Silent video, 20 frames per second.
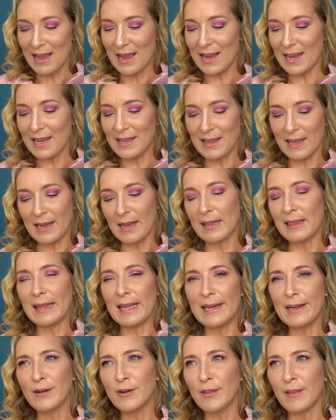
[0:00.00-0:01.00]
I eat like a
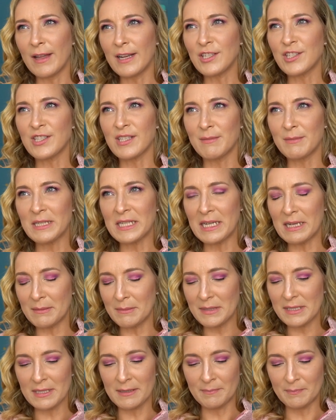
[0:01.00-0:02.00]
later lunch
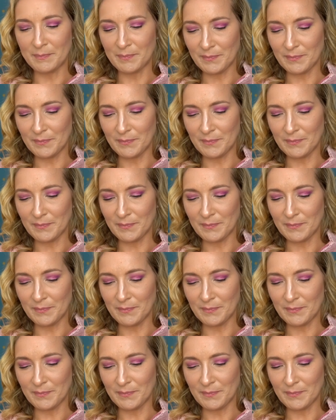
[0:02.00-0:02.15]
sometimes.